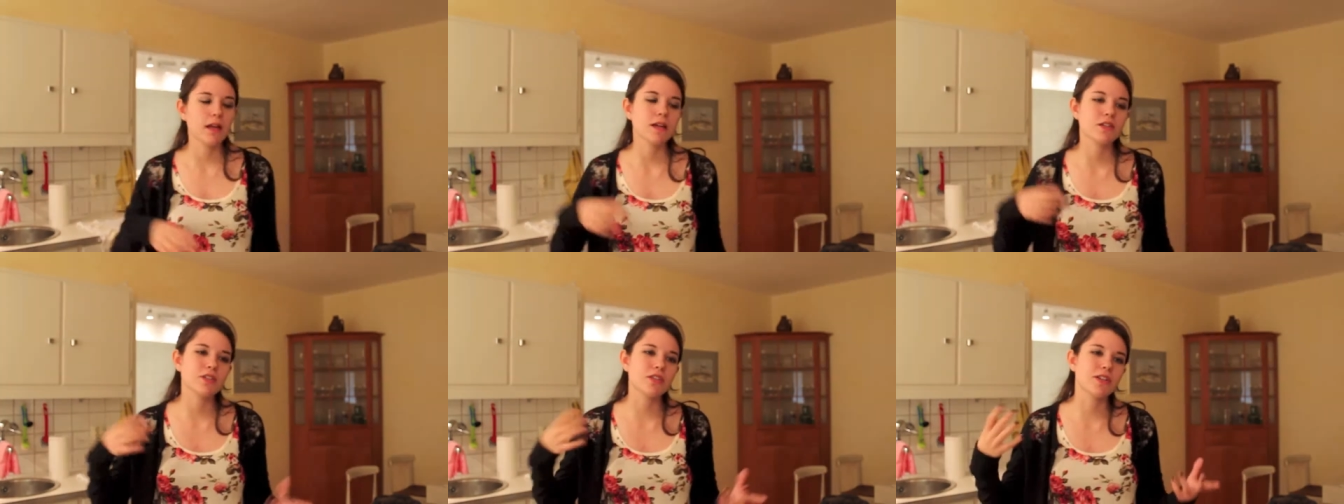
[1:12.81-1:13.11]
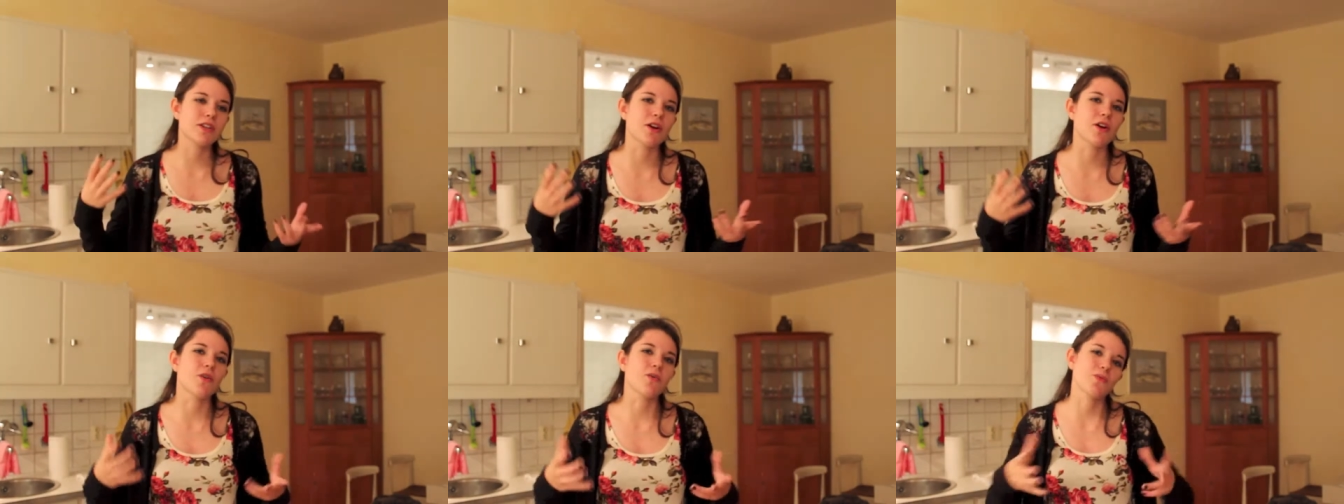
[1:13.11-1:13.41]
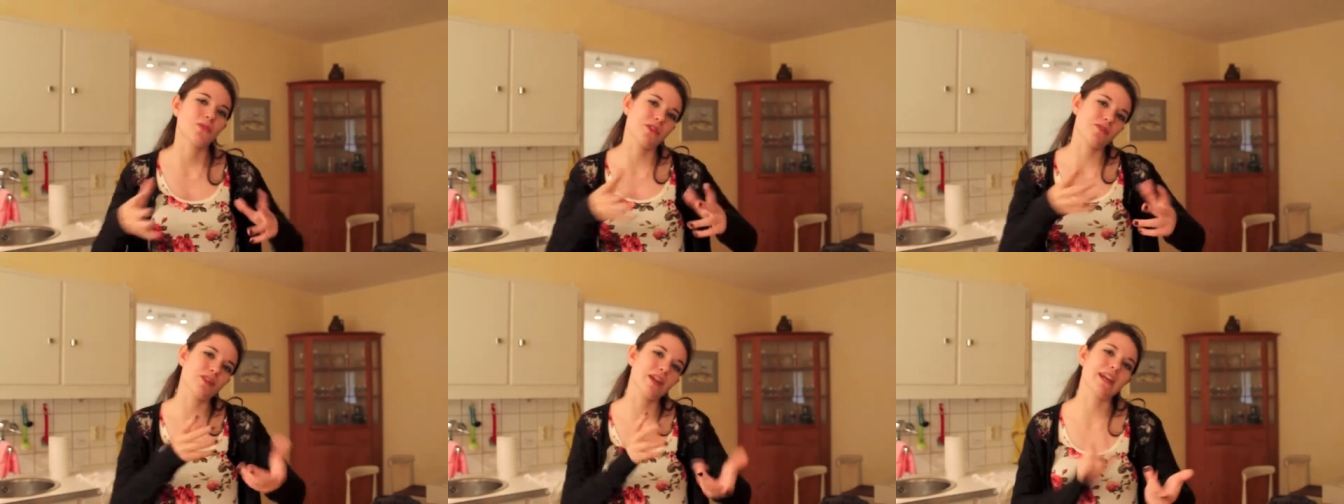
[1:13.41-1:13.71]
So you
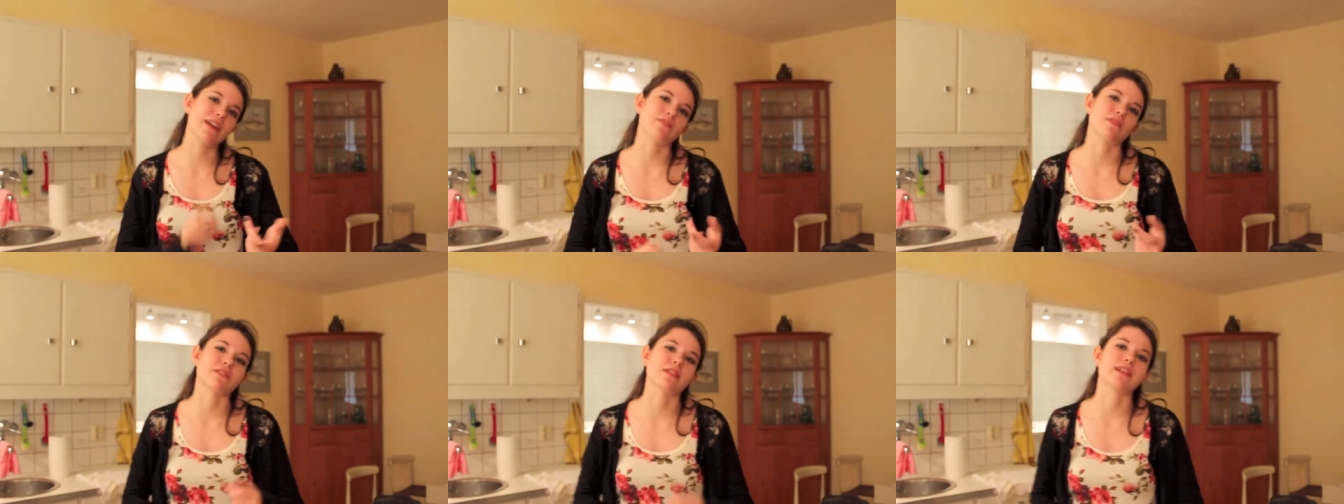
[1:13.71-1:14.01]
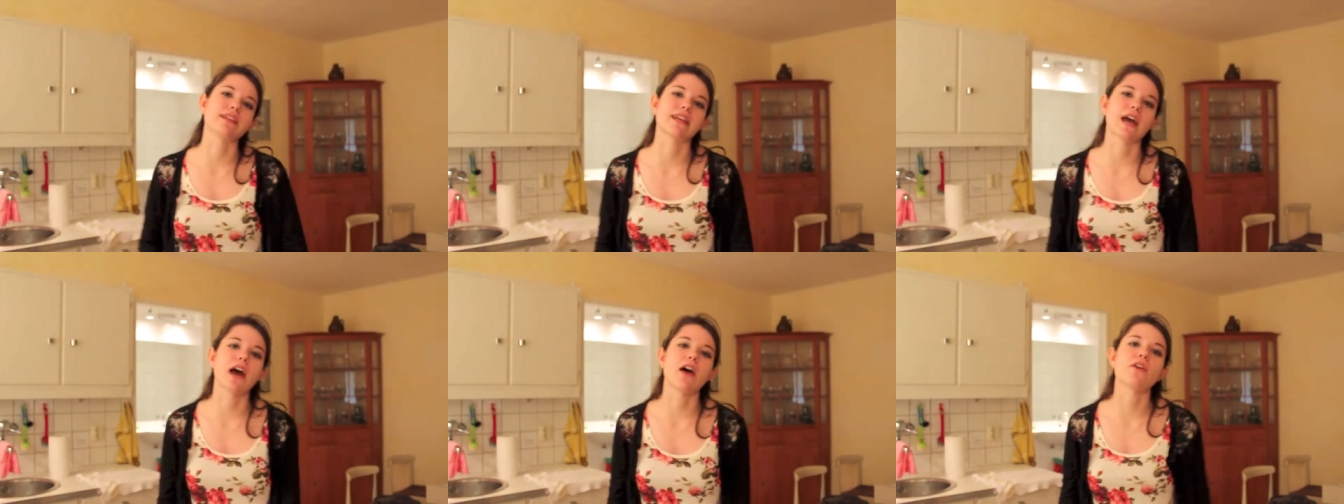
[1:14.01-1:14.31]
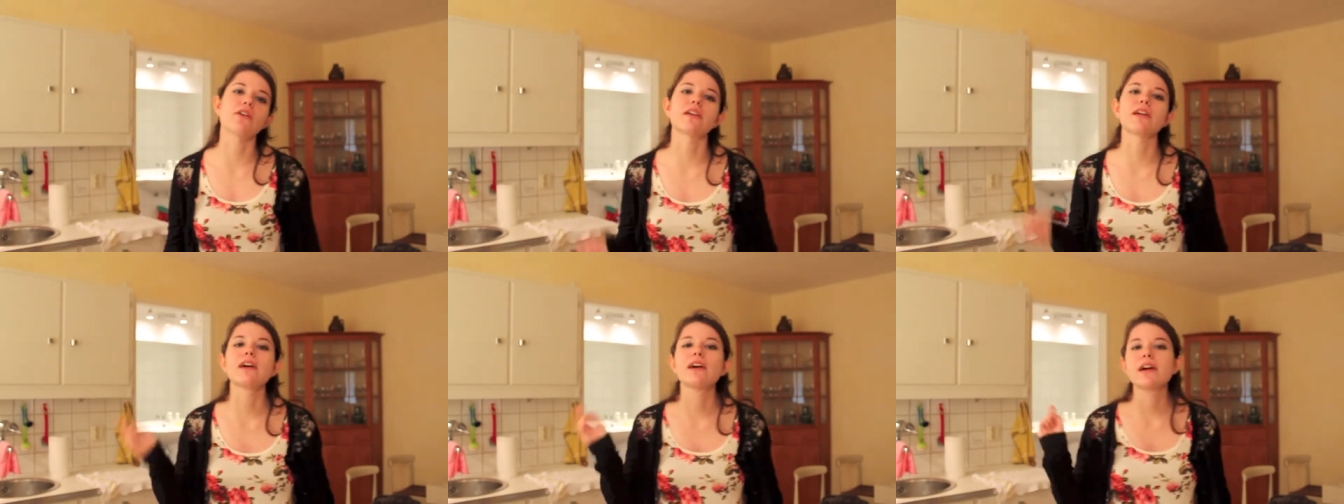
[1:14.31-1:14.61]
know, they write everything
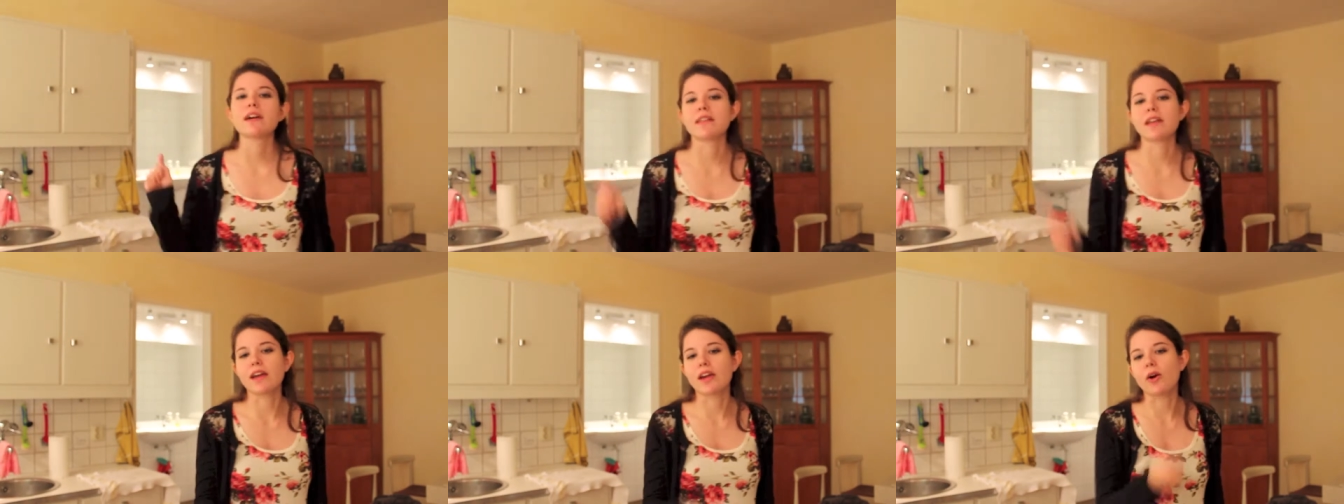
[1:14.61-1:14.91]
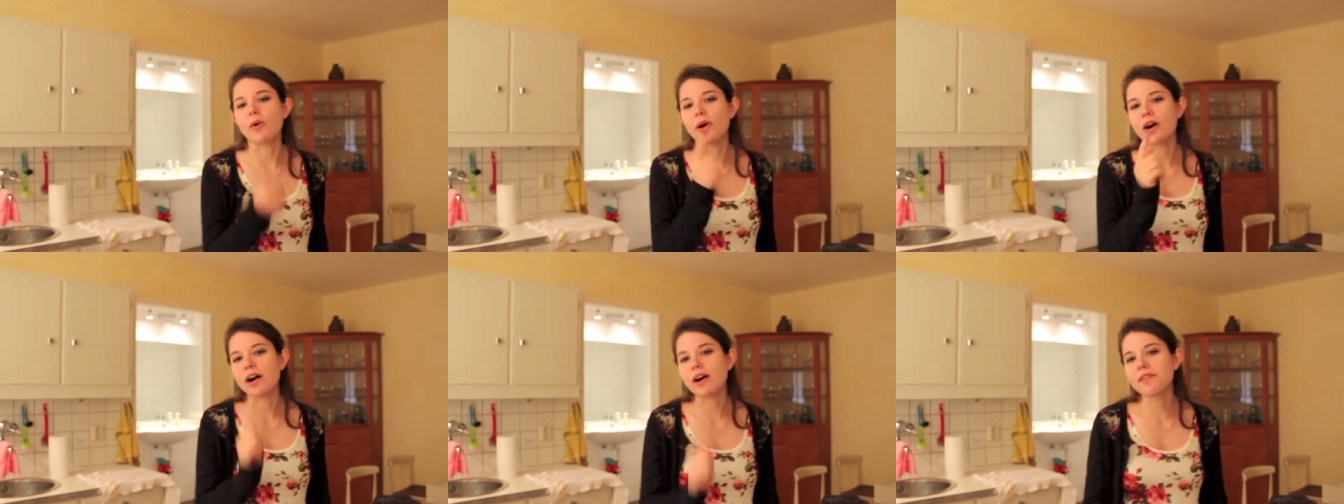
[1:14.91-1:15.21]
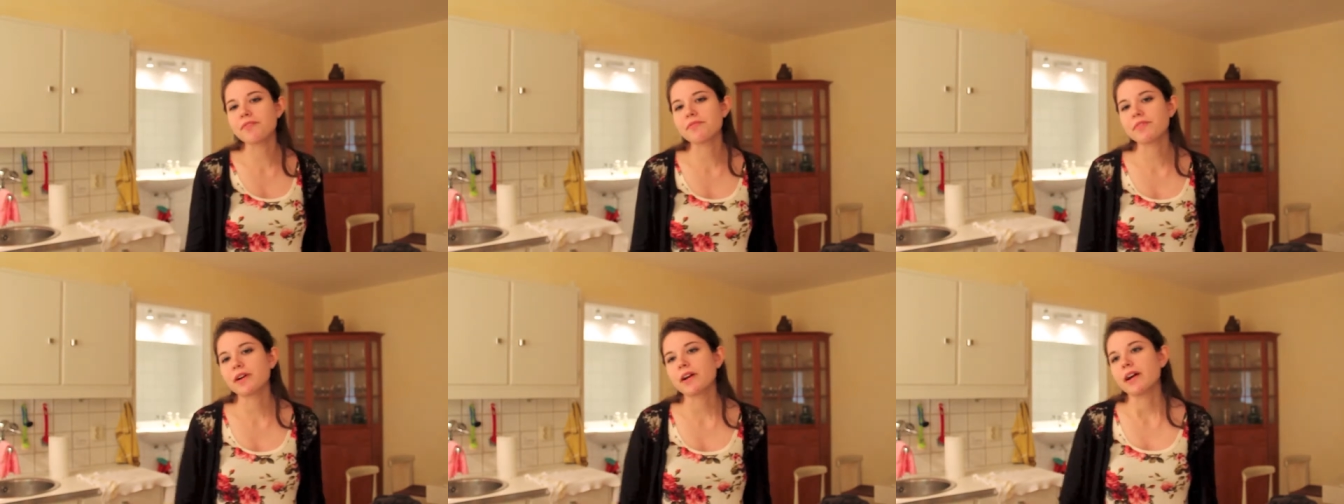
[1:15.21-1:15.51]
down. They go
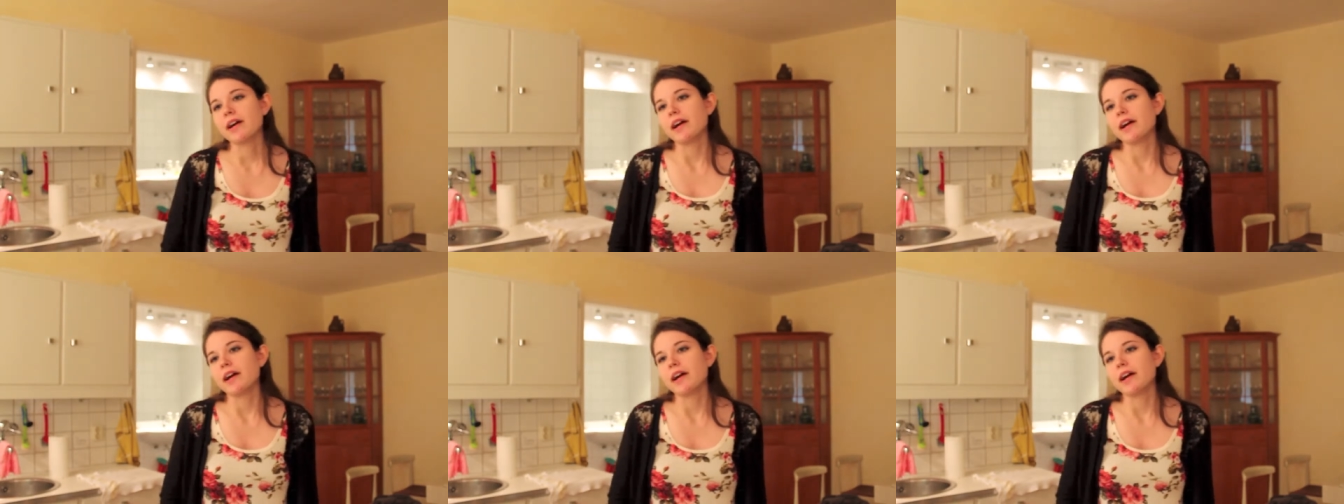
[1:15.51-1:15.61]
off.